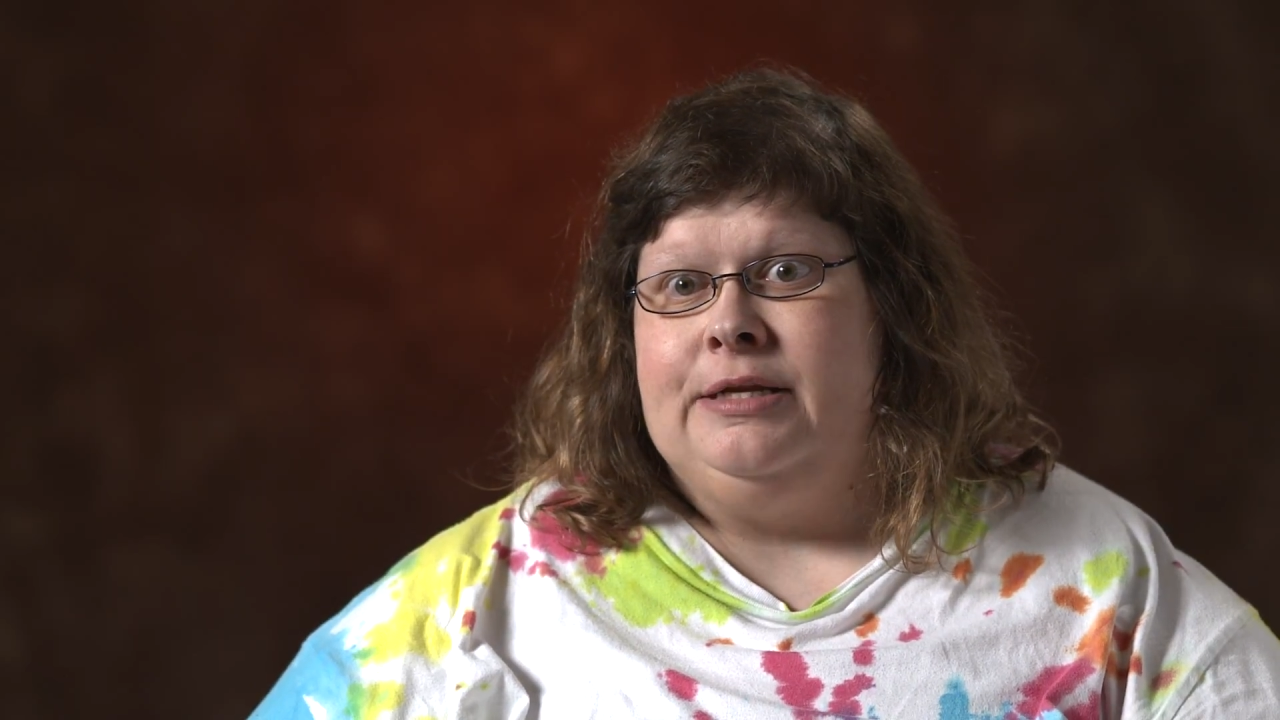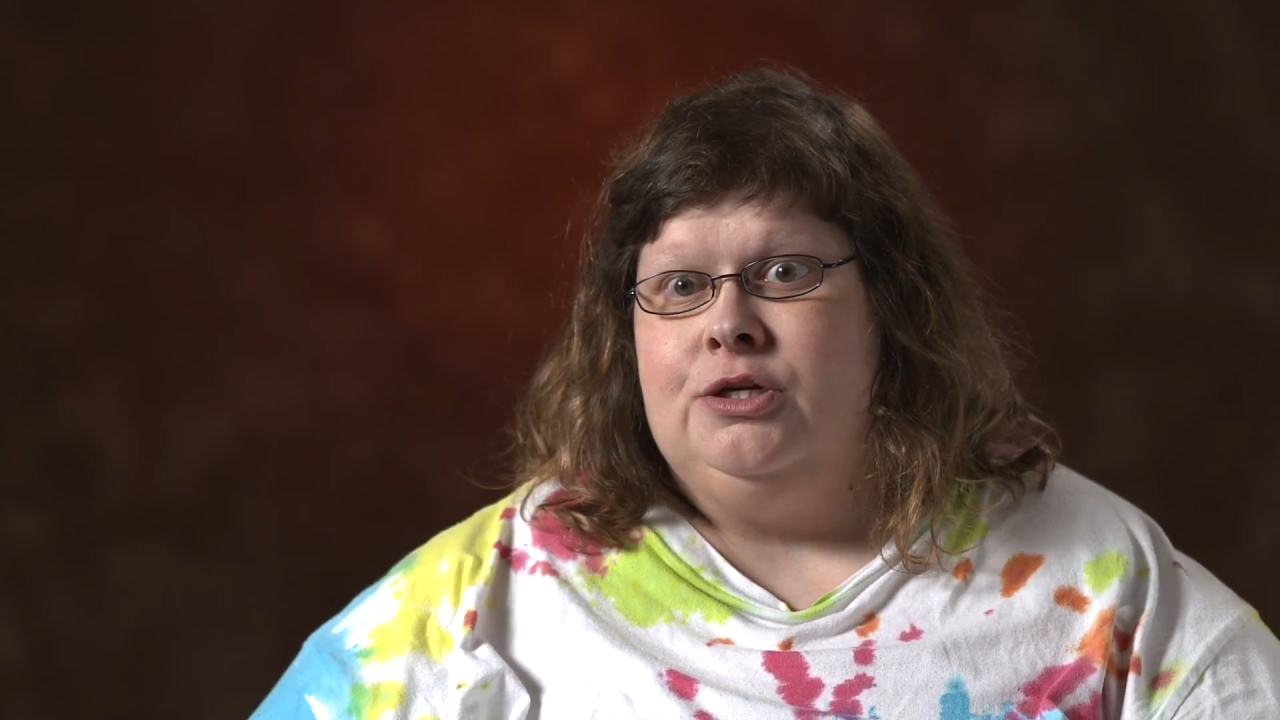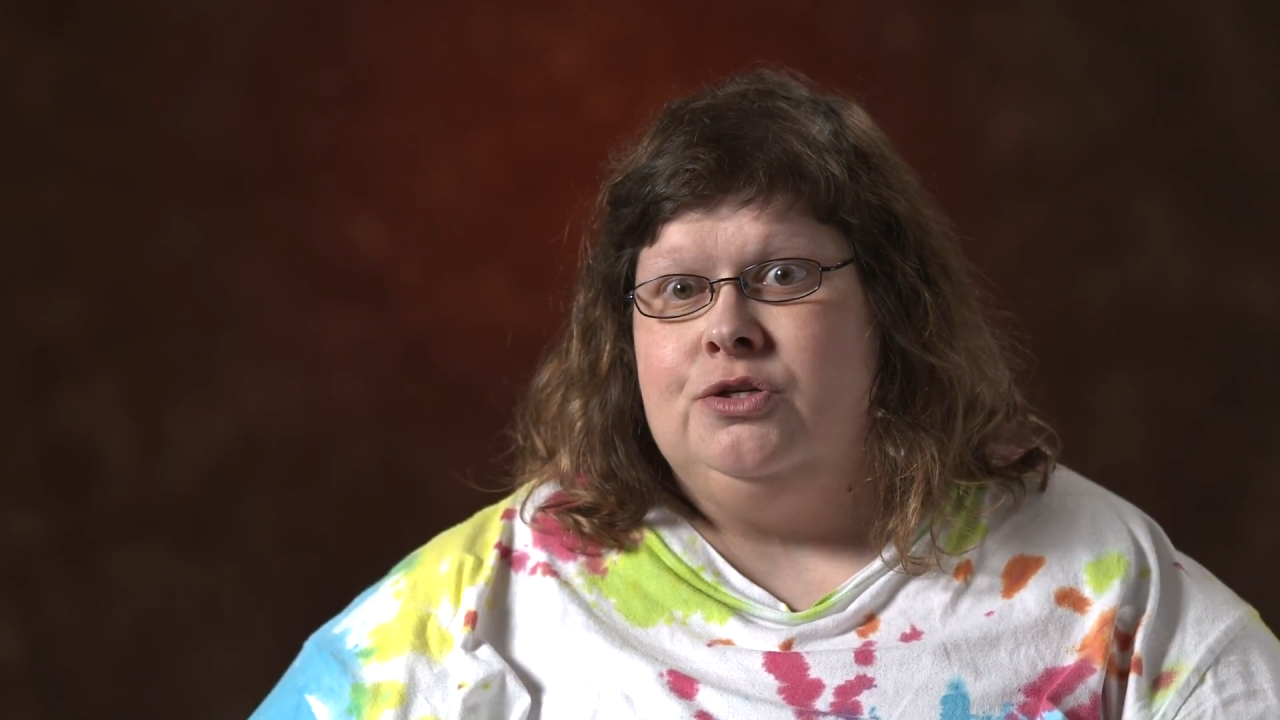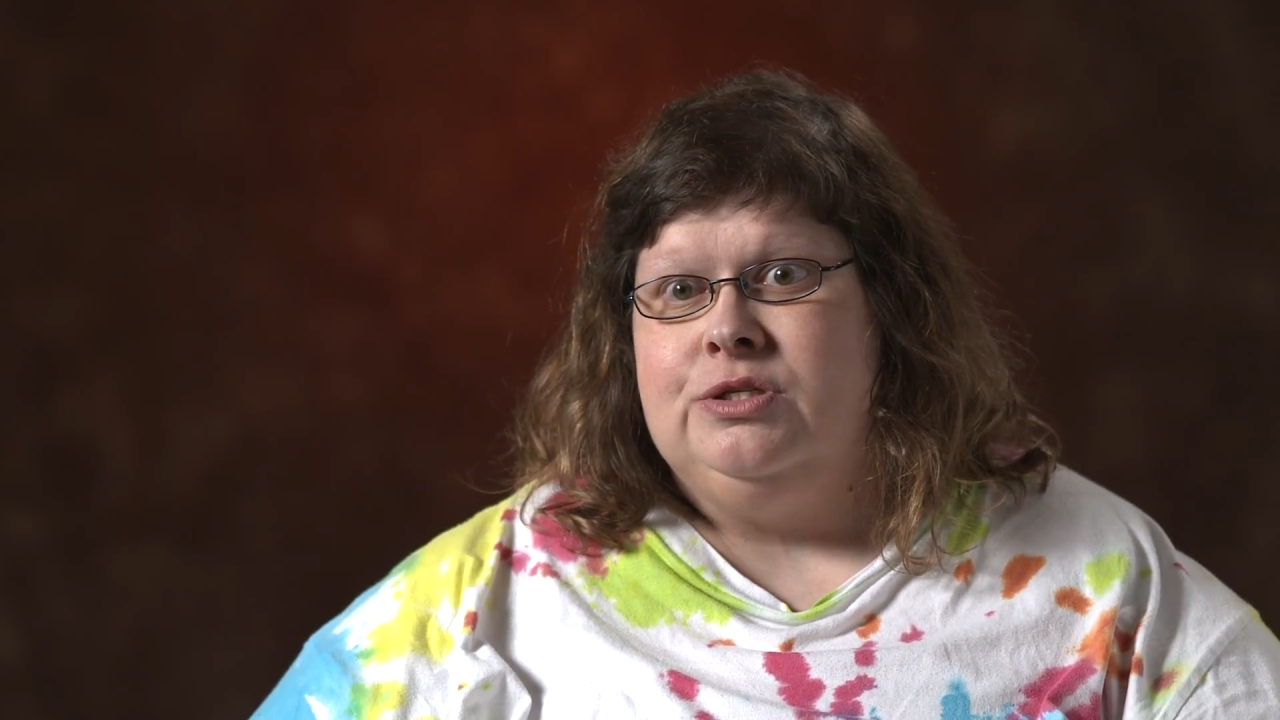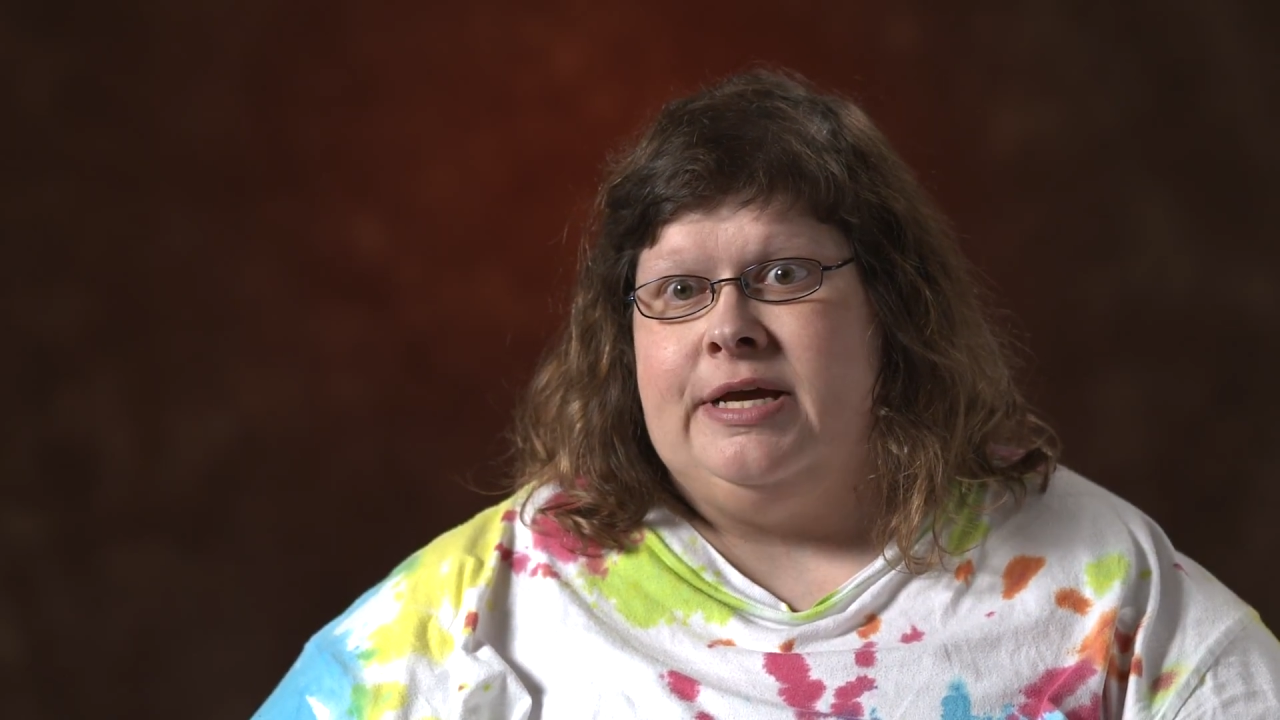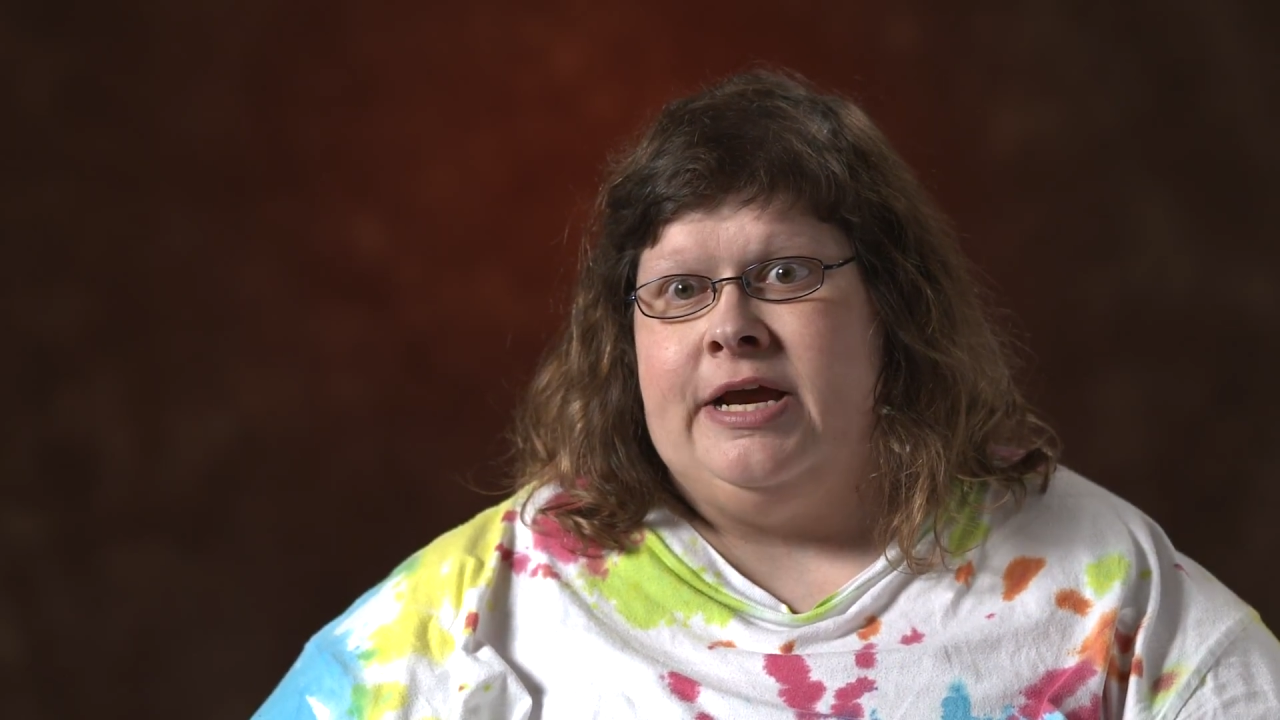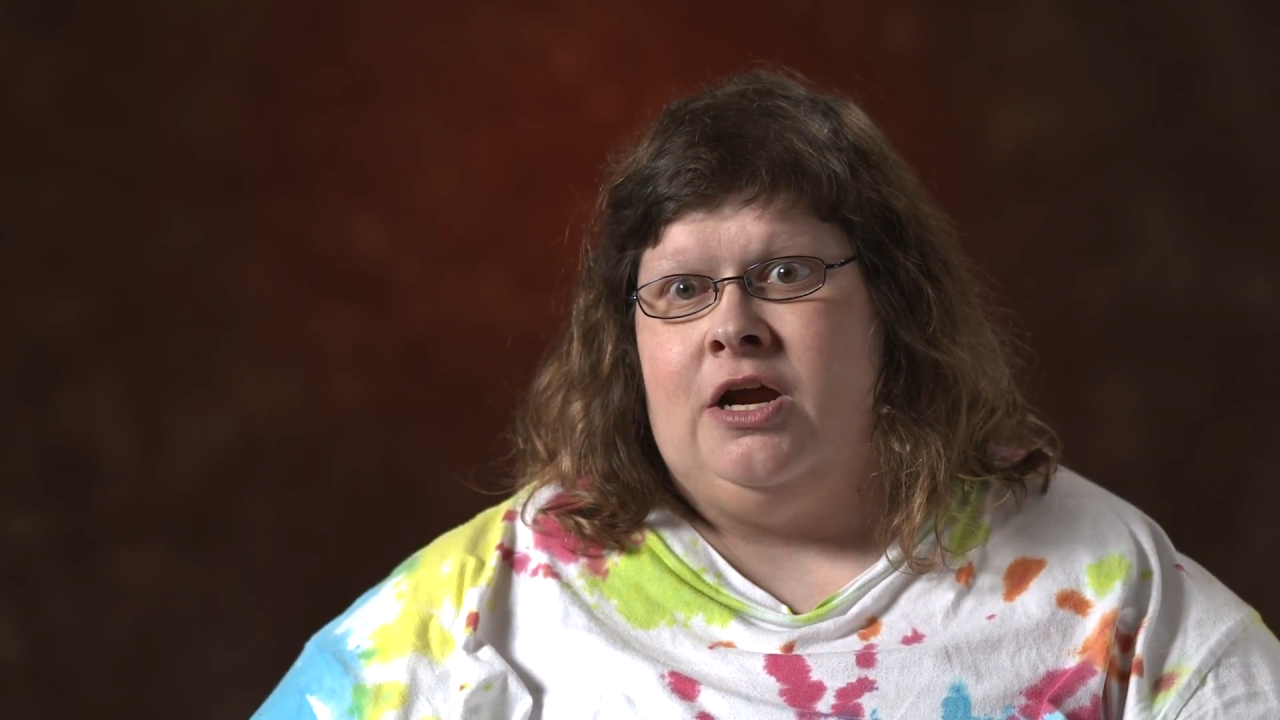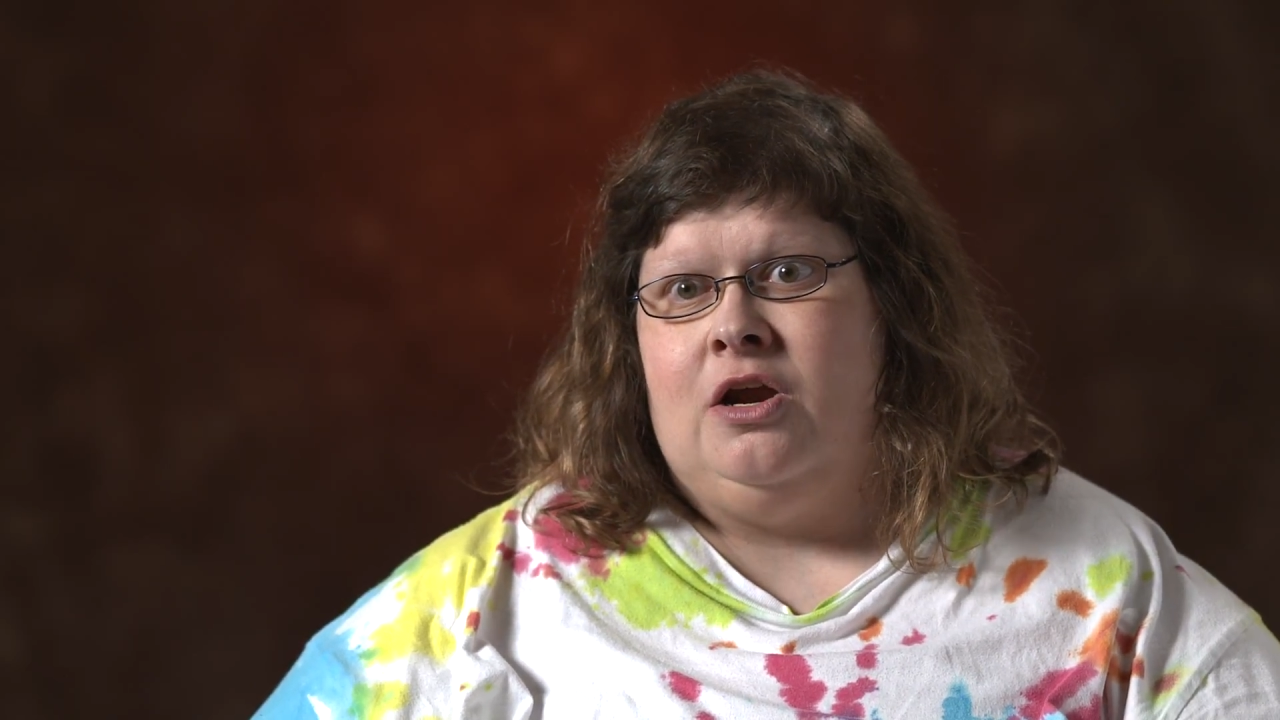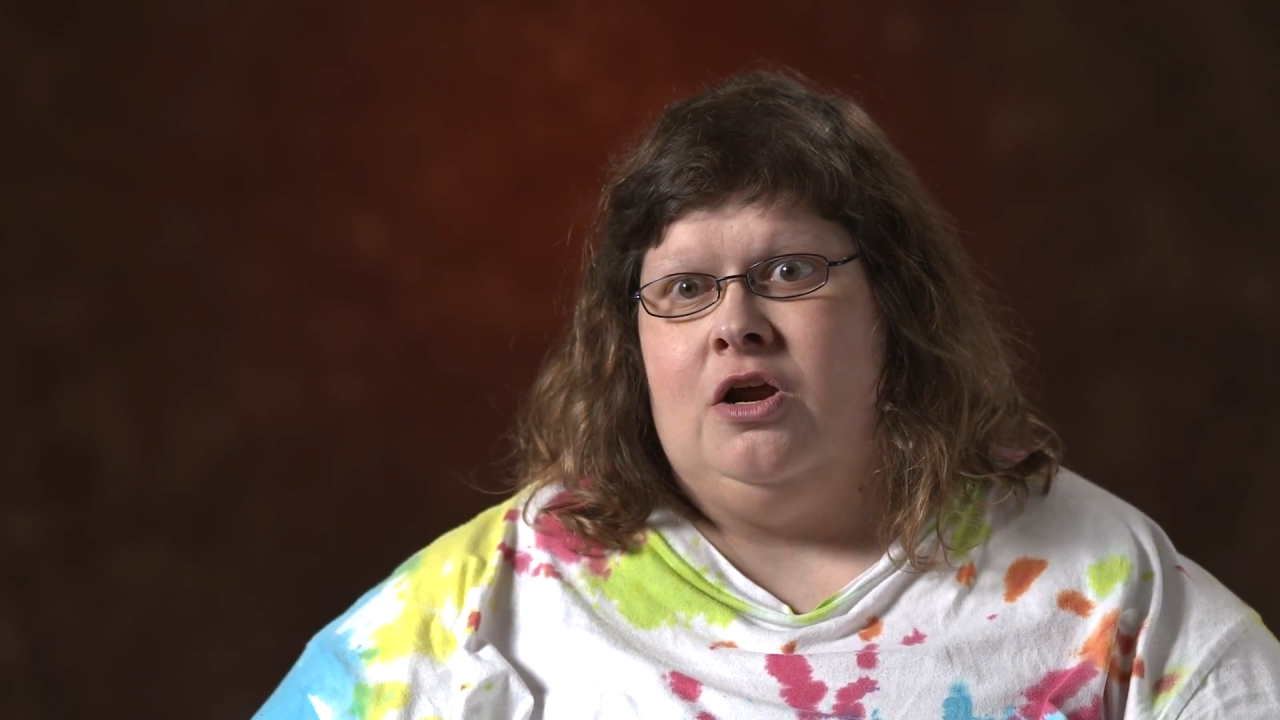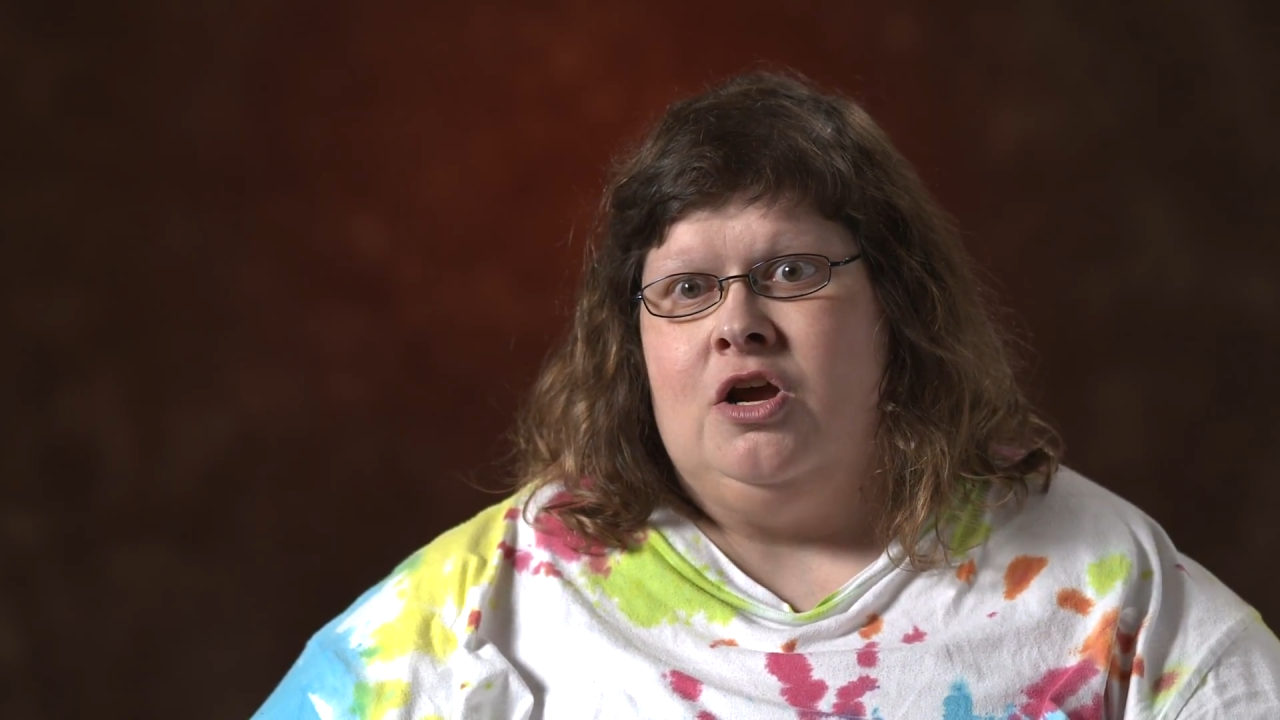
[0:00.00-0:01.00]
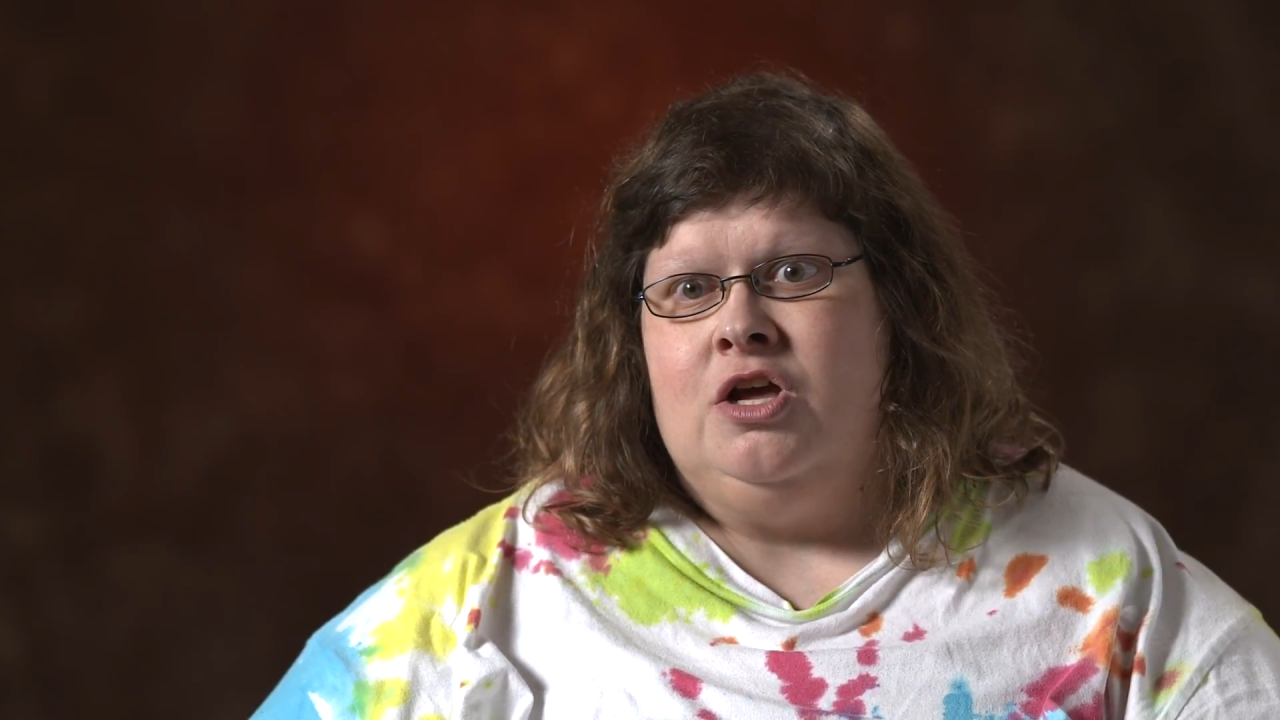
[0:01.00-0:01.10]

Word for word: lose hair.